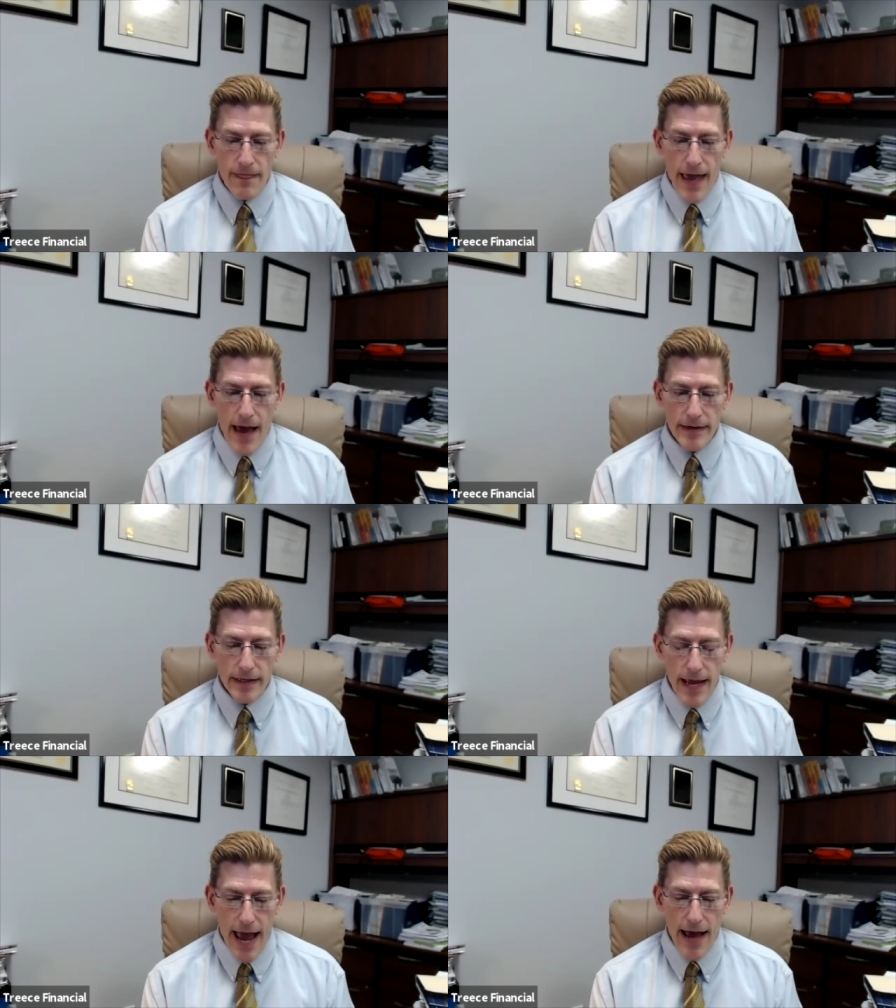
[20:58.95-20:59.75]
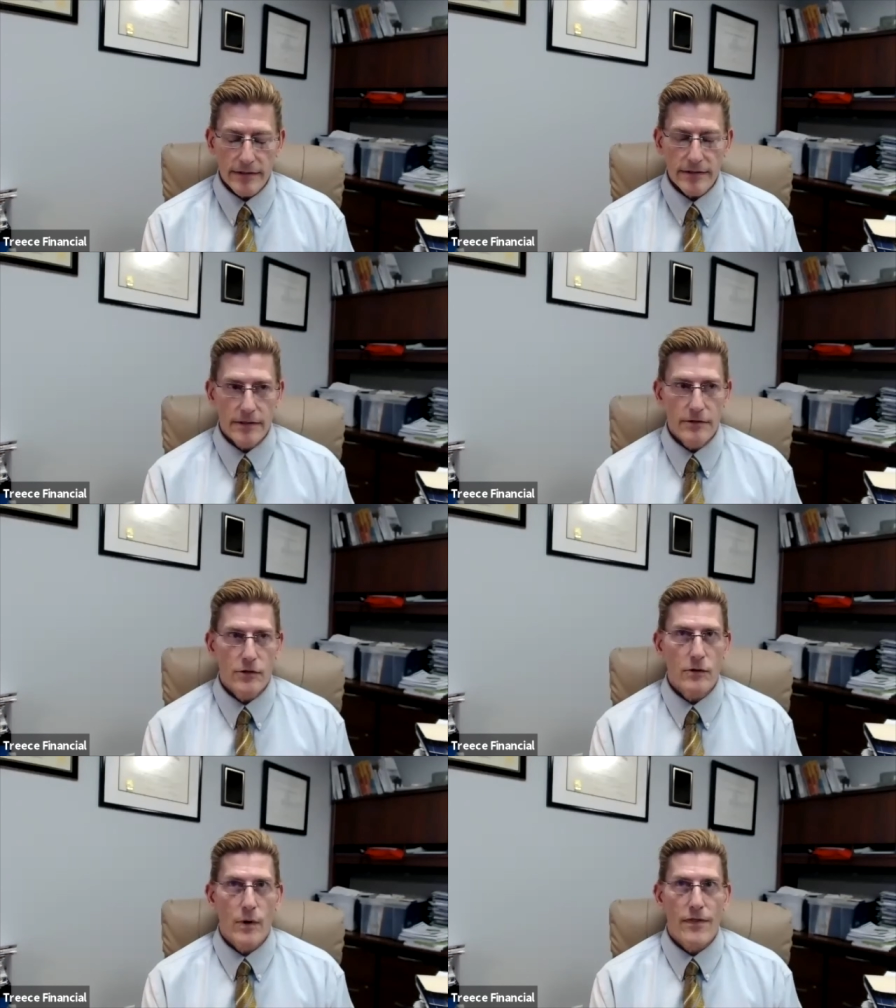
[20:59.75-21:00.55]
and it has to
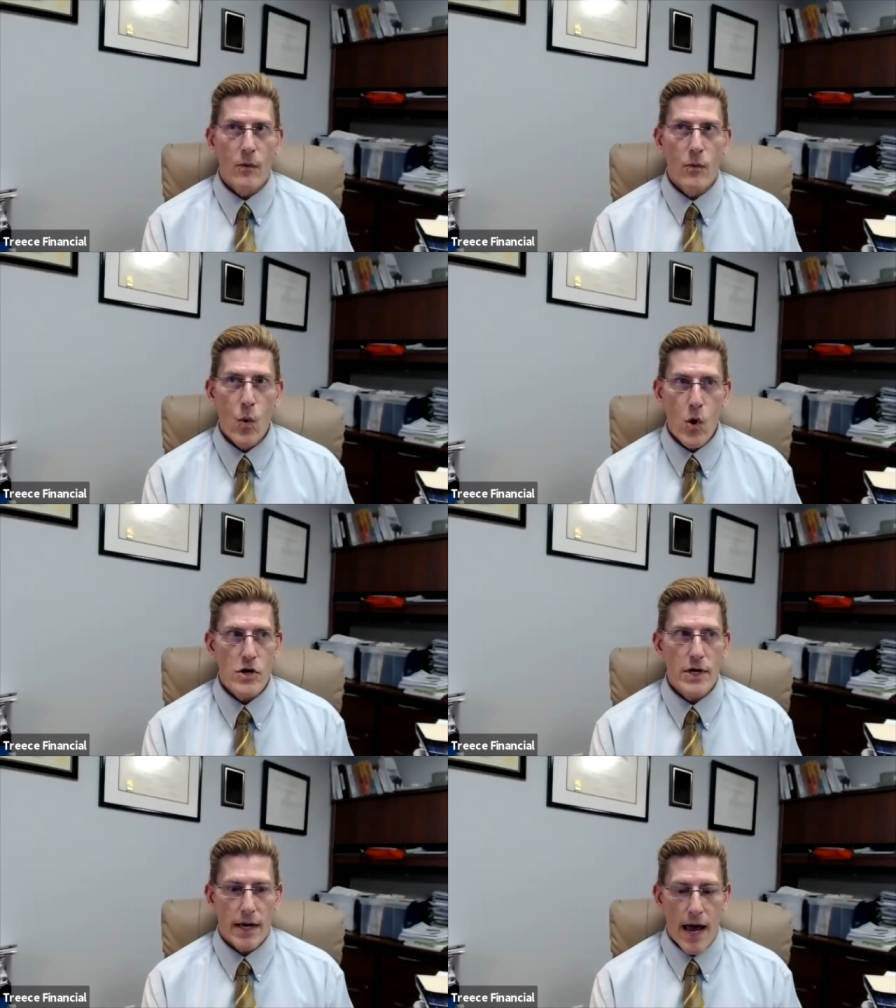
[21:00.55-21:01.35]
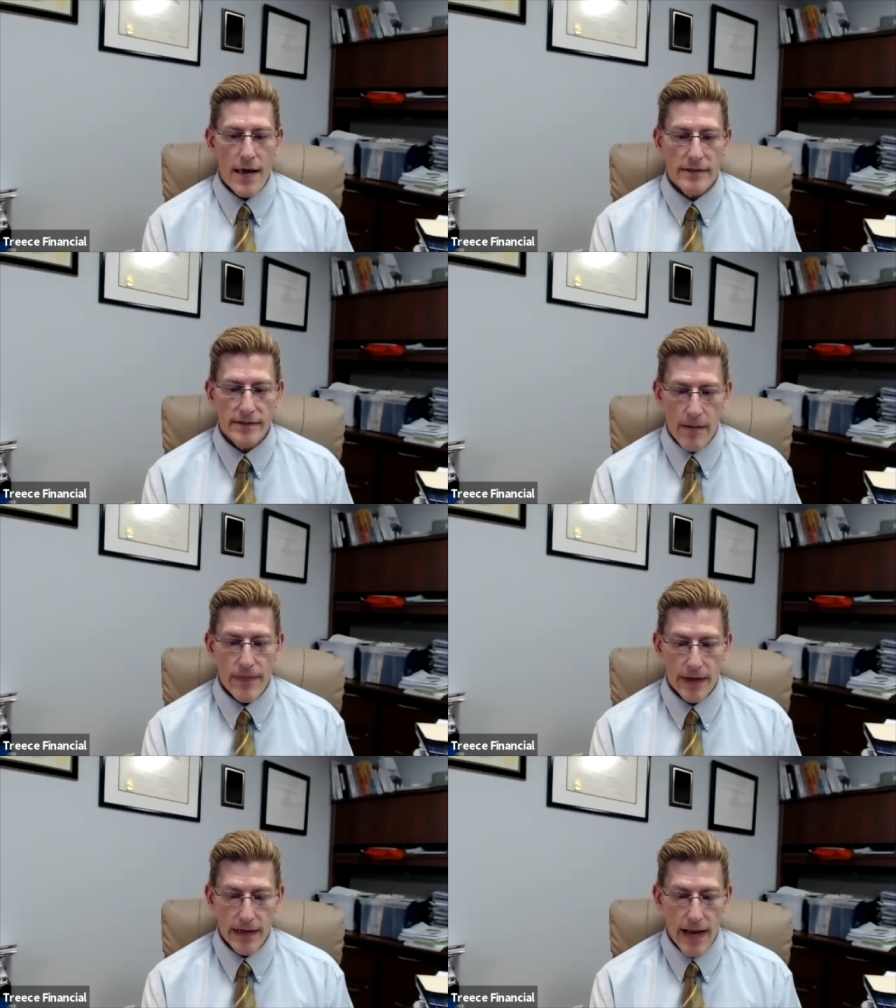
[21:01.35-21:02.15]
do with a wording on
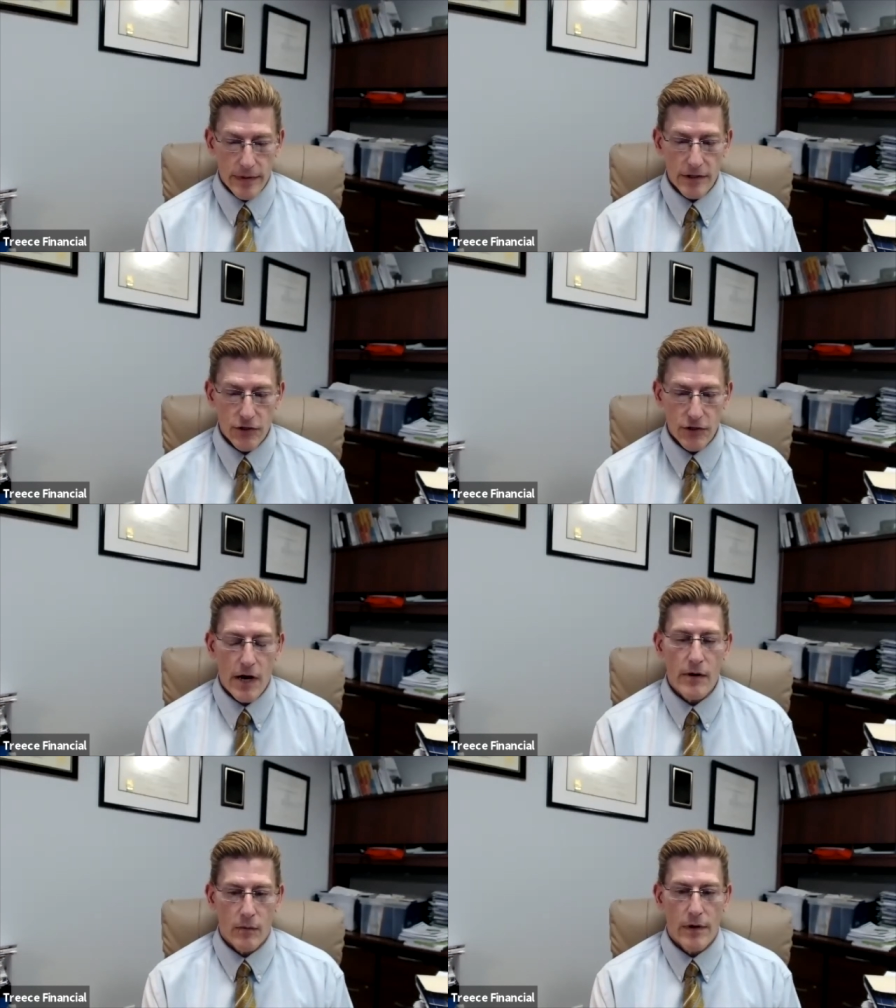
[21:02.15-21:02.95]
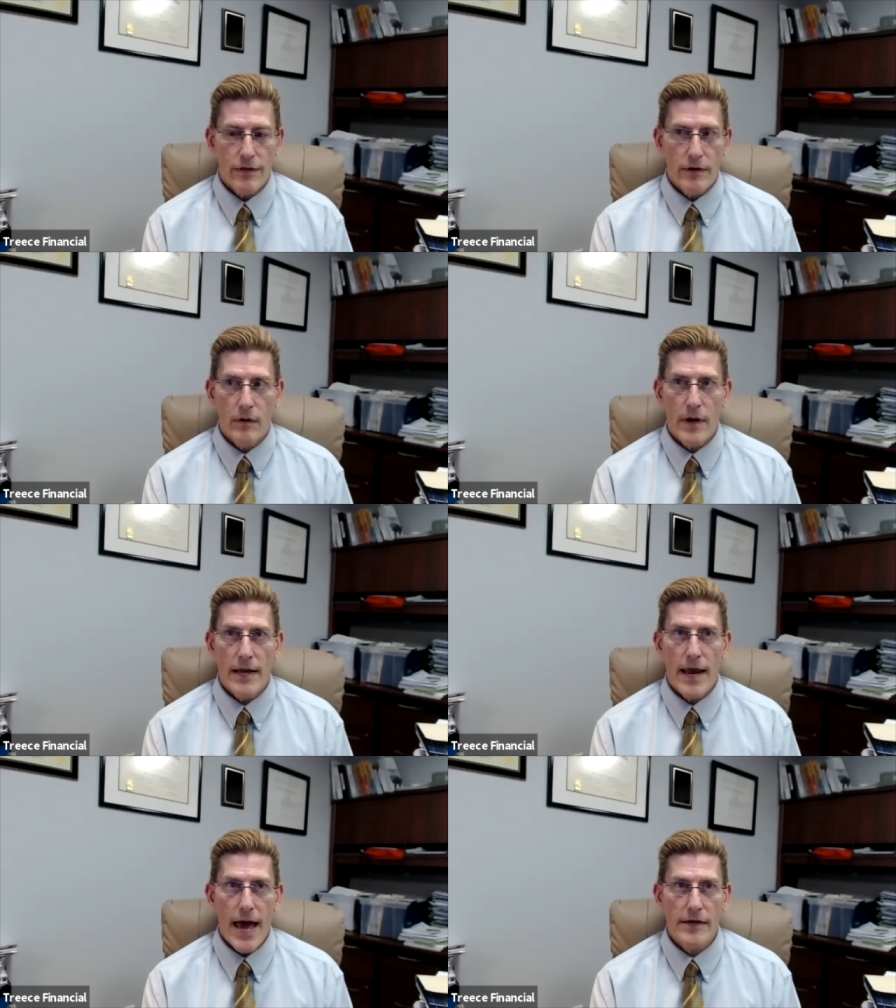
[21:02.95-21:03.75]
something, and I'm going to share it with you, and
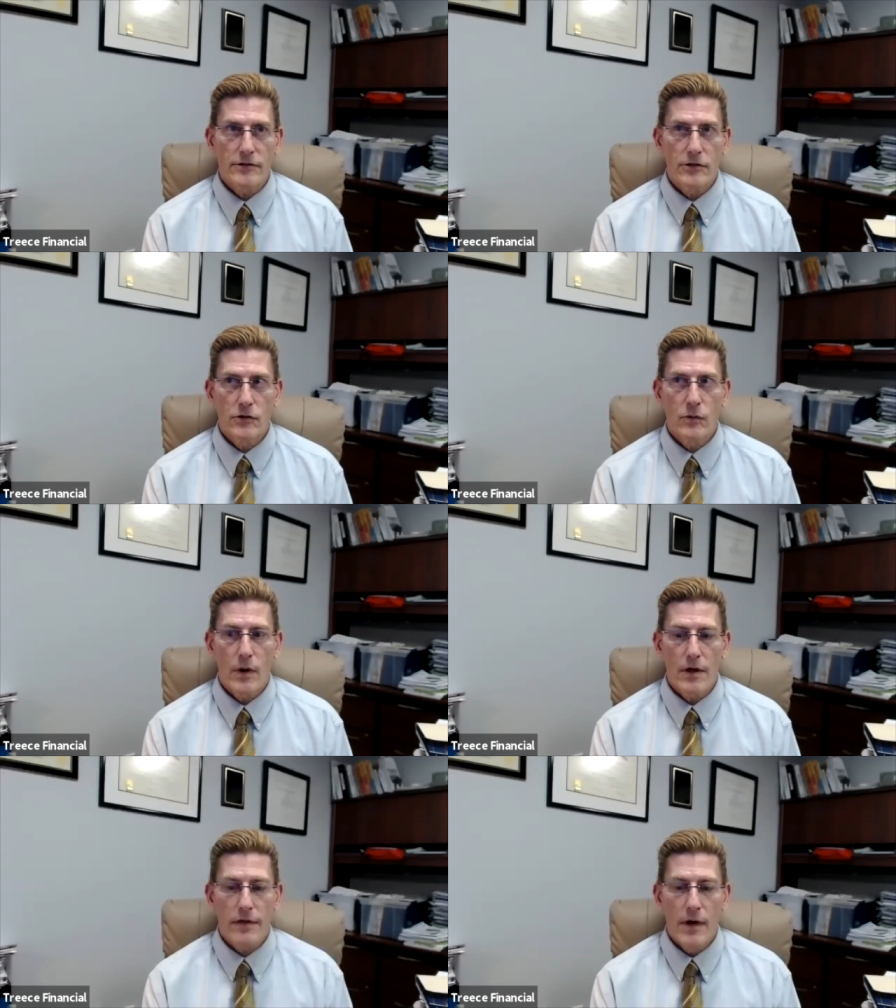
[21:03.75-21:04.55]
it has to do with